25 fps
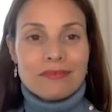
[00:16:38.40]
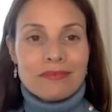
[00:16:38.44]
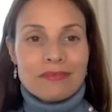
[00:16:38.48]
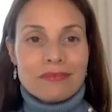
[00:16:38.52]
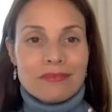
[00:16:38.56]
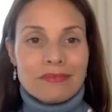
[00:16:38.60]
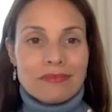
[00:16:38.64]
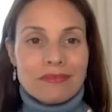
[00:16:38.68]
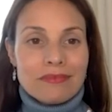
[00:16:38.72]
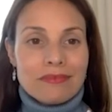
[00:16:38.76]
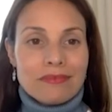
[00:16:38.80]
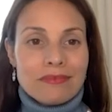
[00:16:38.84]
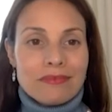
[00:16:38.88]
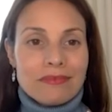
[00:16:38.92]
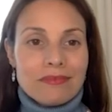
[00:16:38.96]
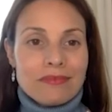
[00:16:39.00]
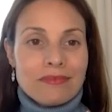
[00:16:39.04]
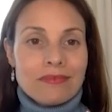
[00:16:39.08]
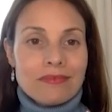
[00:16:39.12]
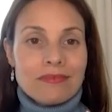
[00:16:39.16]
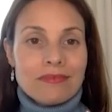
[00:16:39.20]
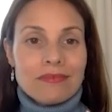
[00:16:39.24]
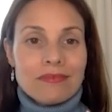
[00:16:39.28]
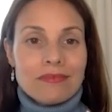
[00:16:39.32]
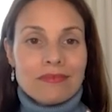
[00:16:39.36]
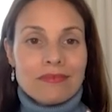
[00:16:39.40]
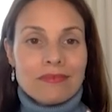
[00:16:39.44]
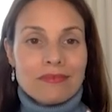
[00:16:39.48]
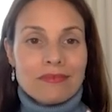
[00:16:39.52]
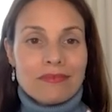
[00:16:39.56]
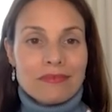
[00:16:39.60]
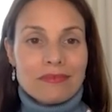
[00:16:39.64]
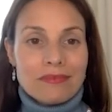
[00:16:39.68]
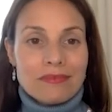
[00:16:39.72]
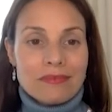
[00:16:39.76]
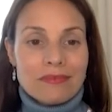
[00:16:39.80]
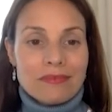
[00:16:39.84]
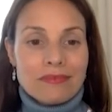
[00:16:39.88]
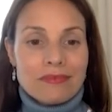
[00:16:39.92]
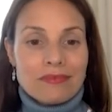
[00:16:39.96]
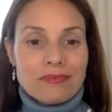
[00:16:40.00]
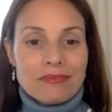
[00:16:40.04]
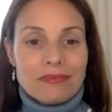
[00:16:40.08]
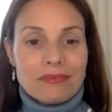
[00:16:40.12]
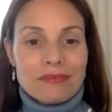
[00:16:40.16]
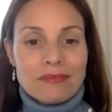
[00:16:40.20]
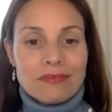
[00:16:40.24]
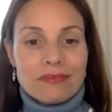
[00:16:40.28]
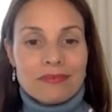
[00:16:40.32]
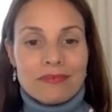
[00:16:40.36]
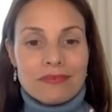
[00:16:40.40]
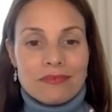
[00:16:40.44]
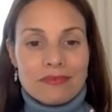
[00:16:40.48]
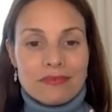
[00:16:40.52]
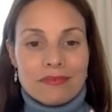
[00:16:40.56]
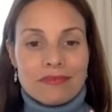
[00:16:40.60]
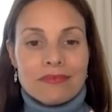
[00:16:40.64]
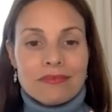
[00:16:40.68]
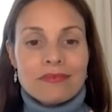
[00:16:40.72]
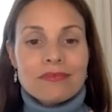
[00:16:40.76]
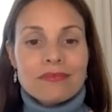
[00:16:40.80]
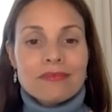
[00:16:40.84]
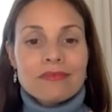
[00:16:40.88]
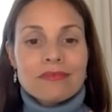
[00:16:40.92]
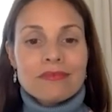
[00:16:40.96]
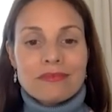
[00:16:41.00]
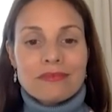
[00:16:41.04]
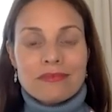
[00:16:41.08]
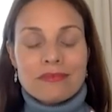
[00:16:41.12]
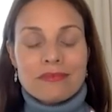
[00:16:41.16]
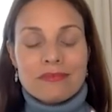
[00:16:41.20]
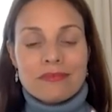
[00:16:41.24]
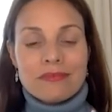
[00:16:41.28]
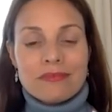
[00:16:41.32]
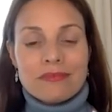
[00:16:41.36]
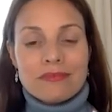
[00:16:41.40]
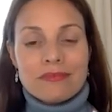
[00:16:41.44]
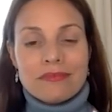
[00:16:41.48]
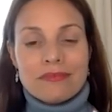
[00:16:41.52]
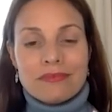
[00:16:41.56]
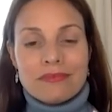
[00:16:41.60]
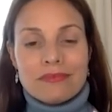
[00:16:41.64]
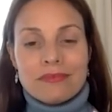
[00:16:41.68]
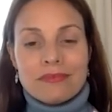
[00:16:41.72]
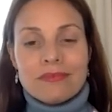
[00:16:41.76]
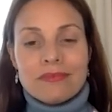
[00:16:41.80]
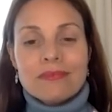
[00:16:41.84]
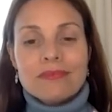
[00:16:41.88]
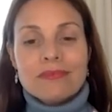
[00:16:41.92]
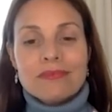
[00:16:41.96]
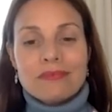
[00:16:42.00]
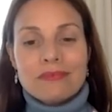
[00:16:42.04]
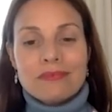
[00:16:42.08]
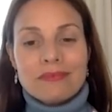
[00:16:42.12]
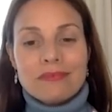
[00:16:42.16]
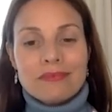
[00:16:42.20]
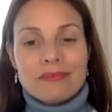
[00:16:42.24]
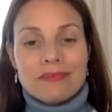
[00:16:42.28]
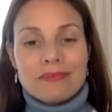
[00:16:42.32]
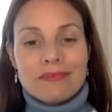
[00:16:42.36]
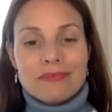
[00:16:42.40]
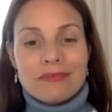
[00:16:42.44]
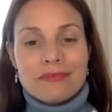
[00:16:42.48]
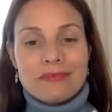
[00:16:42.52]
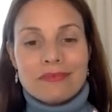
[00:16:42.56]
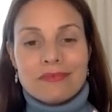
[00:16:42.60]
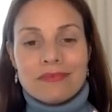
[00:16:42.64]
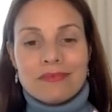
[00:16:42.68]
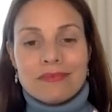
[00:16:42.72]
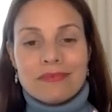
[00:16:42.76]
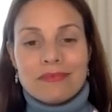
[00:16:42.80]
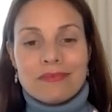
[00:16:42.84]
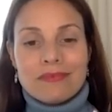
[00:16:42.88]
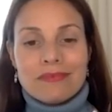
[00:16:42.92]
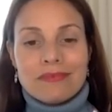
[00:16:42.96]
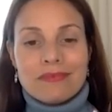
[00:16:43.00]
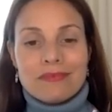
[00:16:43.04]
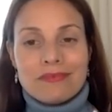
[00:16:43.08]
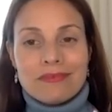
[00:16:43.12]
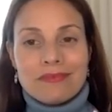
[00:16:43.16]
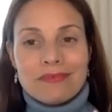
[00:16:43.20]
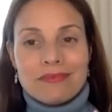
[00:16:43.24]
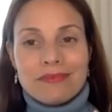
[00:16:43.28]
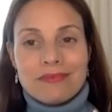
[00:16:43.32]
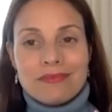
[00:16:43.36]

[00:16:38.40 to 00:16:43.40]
This person isn't speaking.